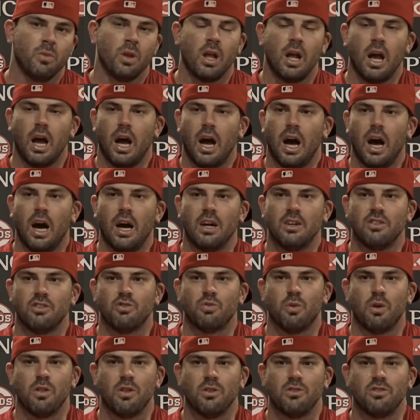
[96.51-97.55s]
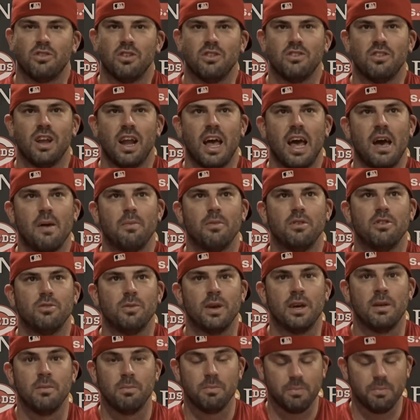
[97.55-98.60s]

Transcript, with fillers: Uh, just one of those things that happens, man.